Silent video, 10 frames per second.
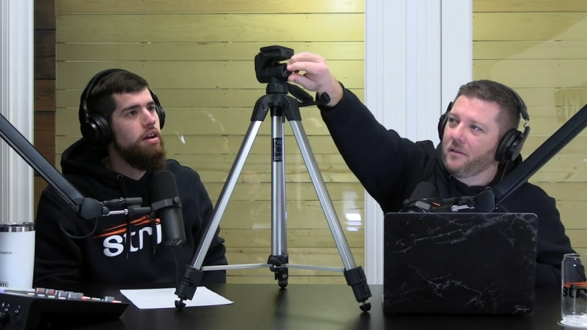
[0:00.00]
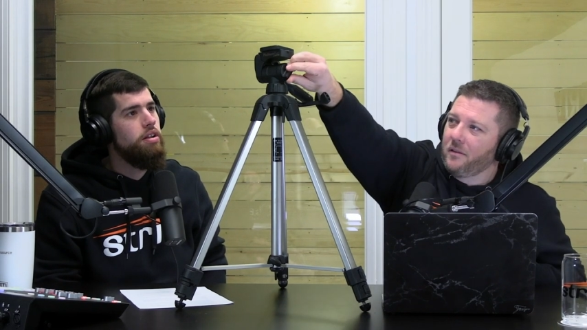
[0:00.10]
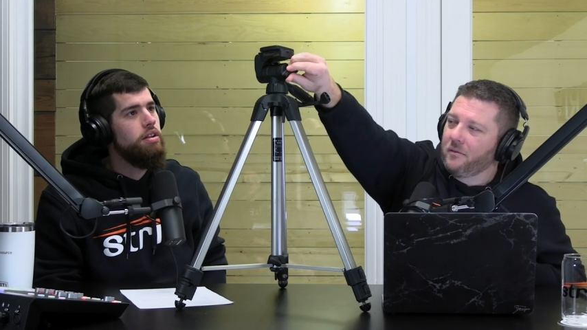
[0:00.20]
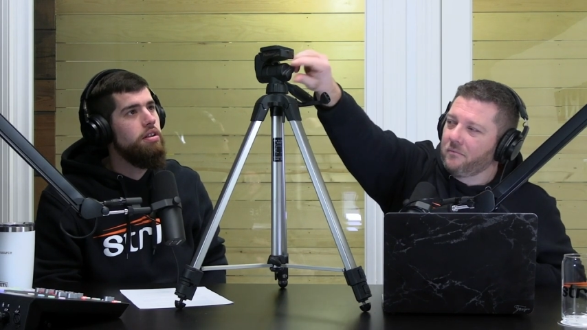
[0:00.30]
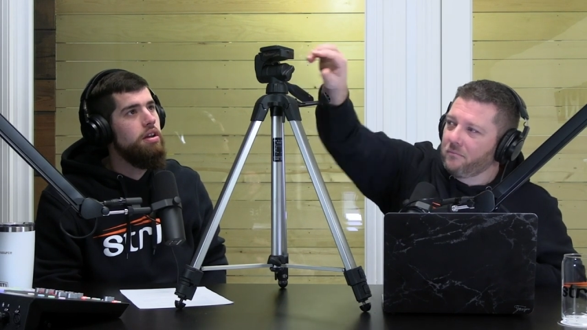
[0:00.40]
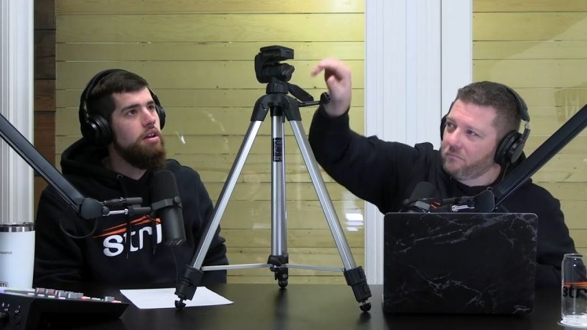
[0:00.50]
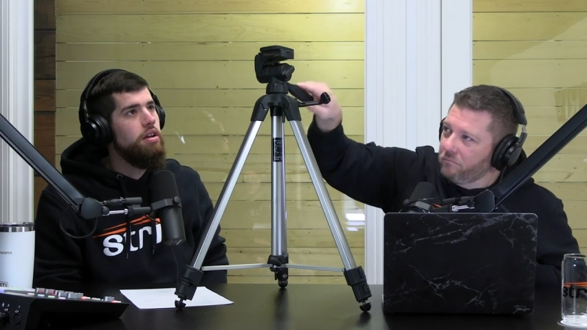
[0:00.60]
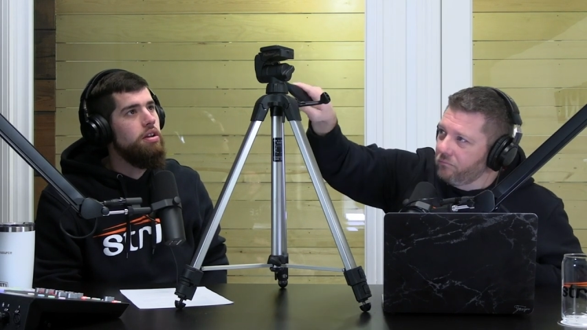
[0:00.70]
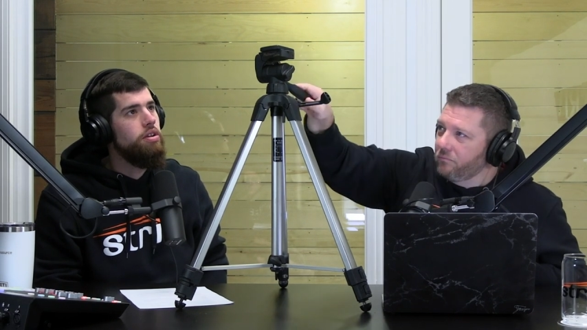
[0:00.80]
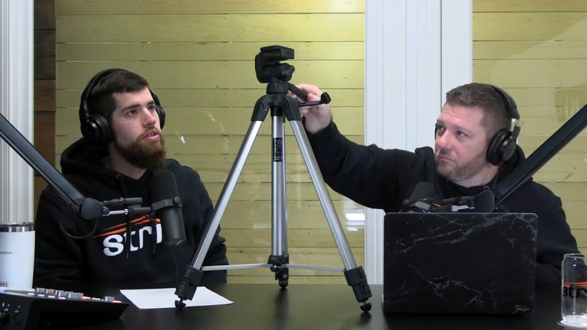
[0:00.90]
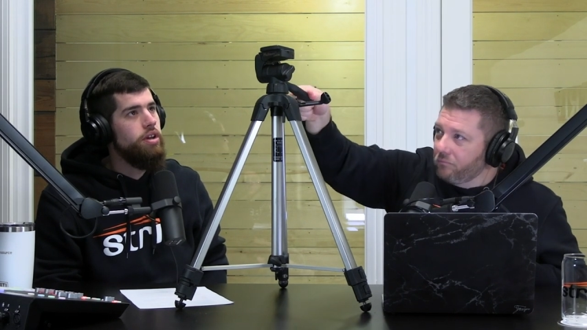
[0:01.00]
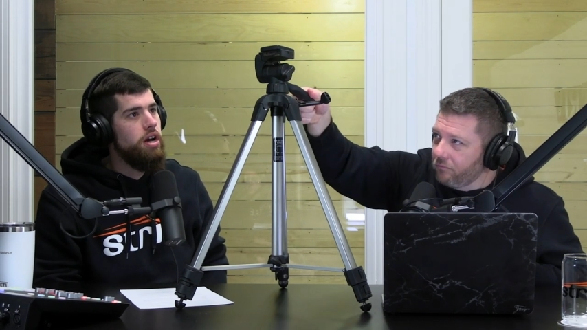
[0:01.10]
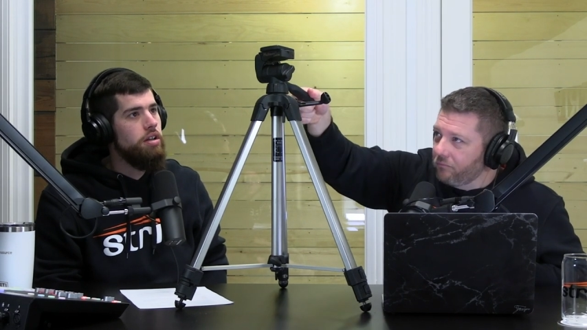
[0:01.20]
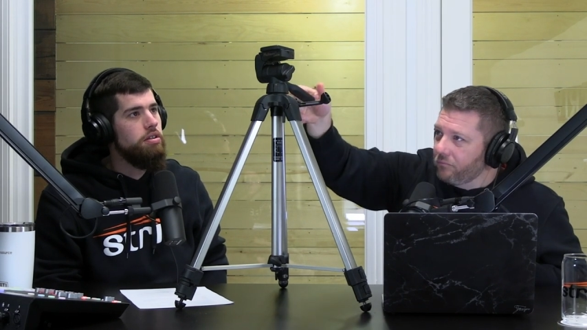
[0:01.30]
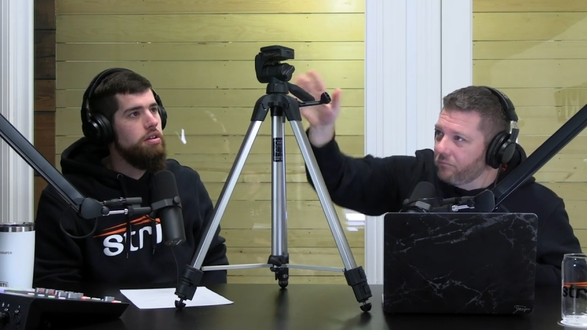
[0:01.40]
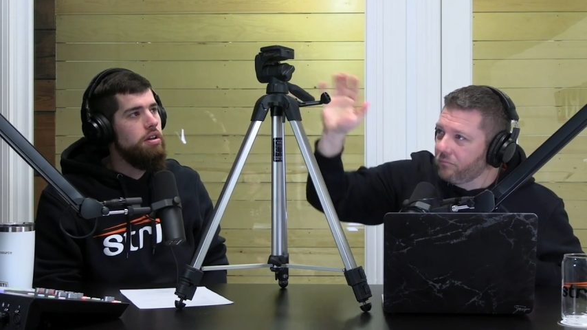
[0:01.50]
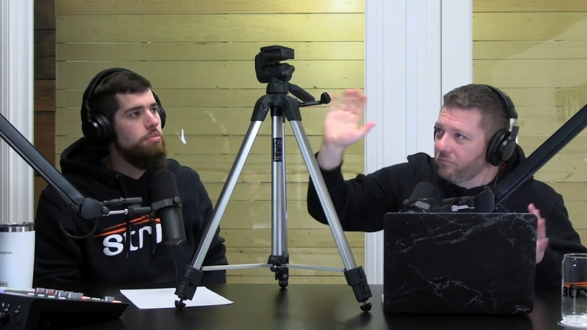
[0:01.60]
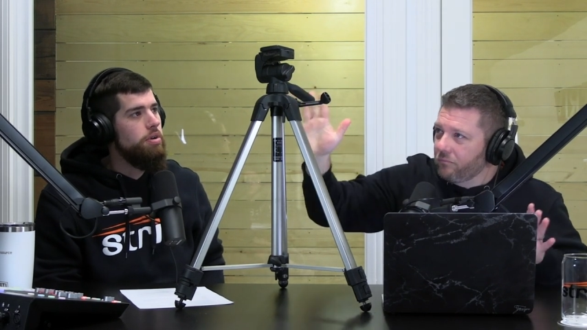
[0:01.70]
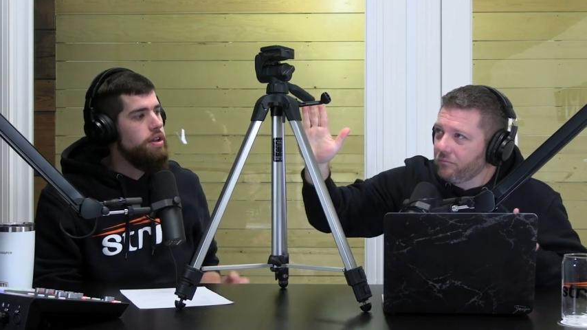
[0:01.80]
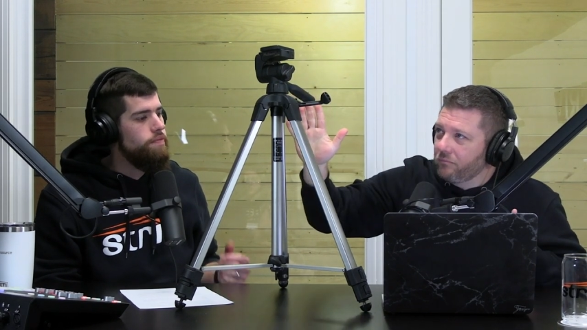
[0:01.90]
Speaker 1: down, and you're done.
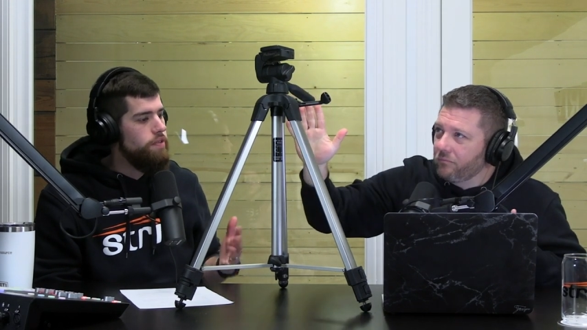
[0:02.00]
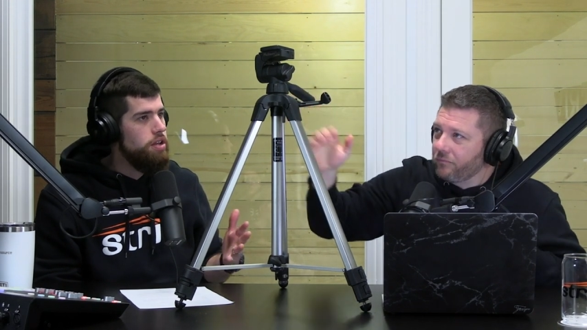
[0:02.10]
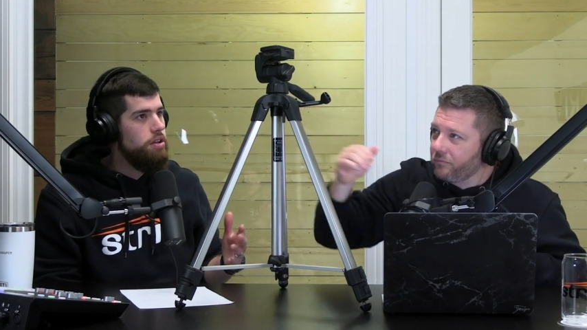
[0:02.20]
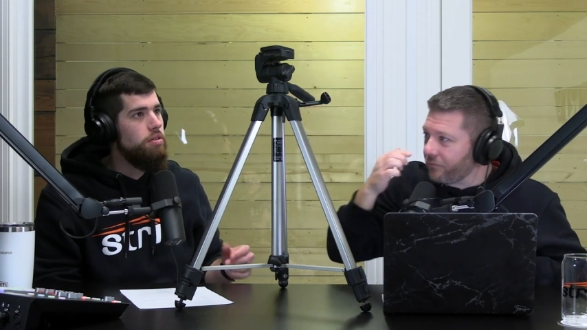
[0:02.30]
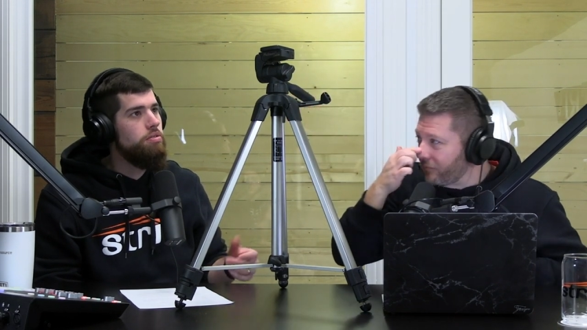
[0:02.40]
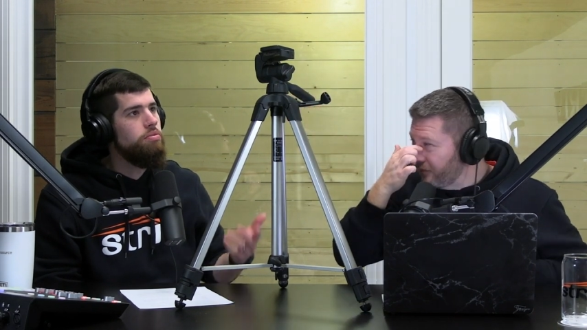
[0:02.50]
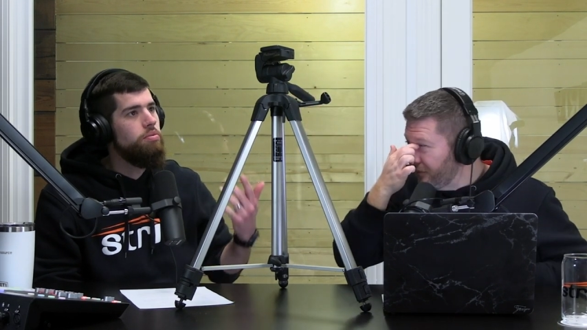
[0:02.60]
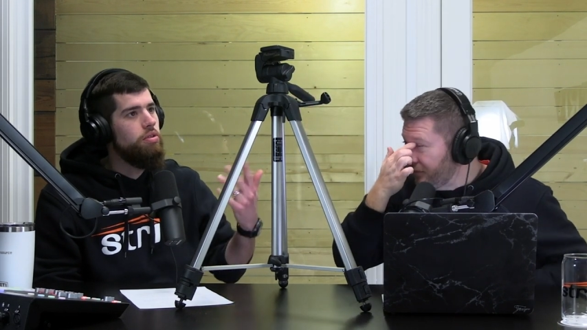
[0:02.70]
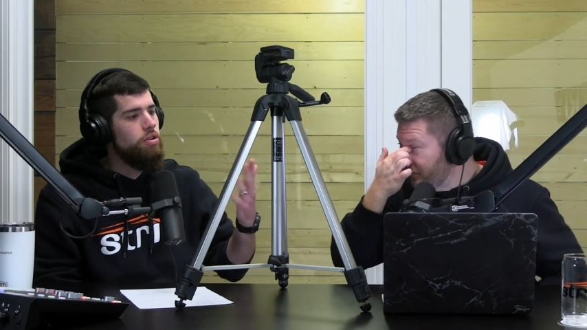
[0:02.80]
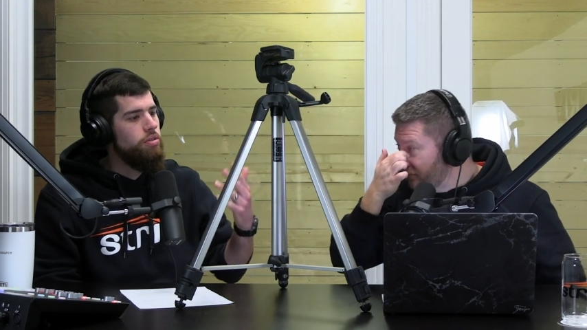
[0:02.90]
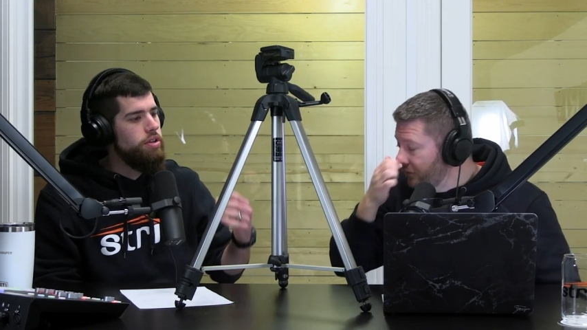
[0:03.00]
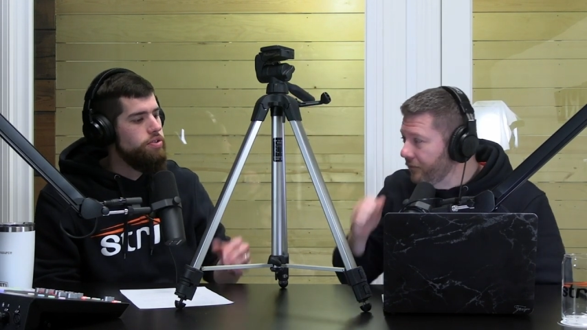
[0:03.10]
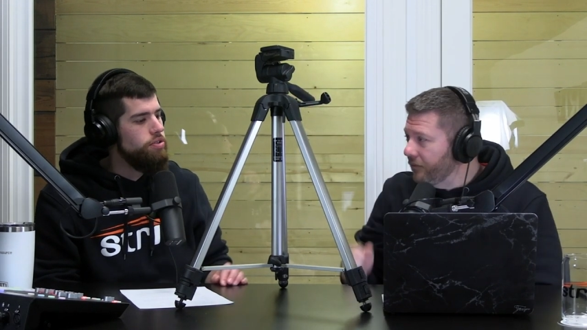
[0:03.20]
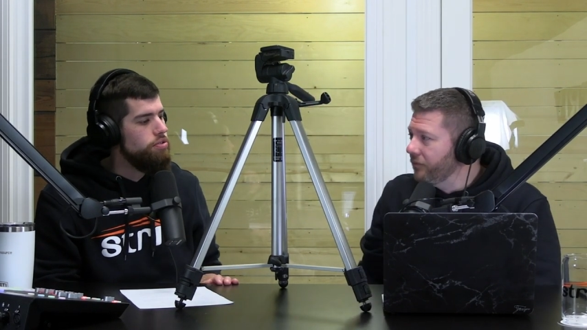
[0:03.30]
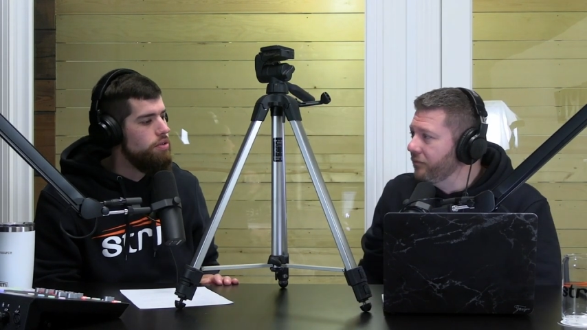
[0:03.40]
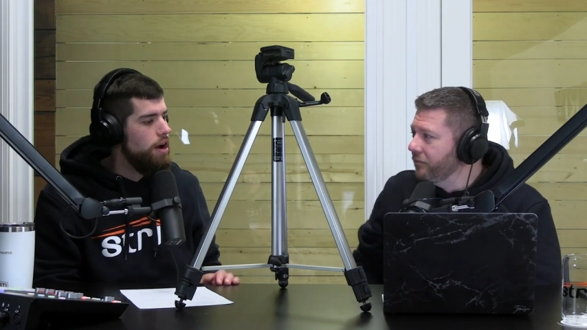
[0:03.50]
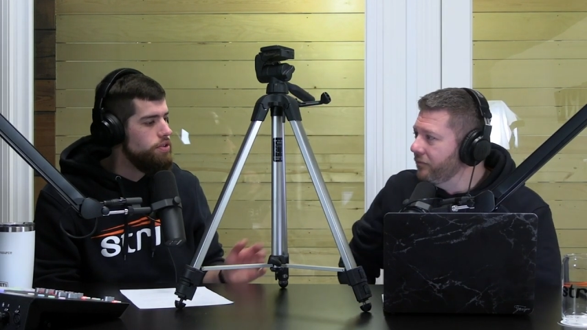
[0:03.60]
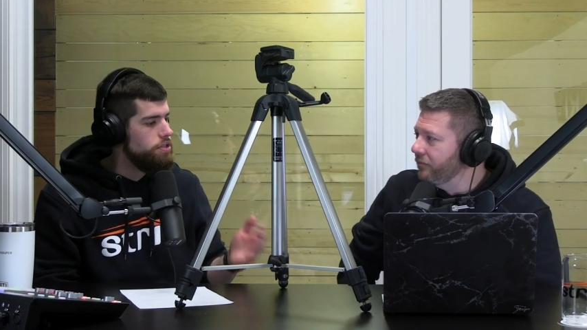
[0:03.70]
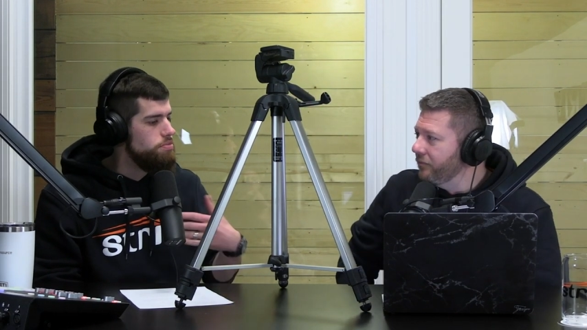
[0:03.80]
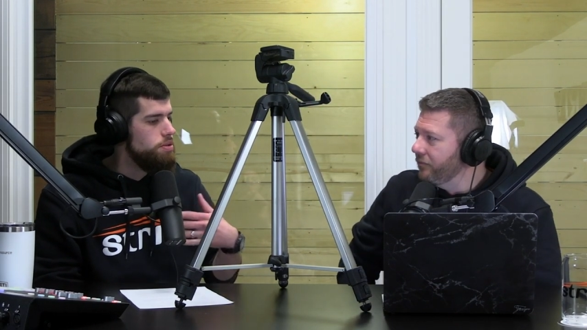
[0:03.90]
But a video, we're going to obviously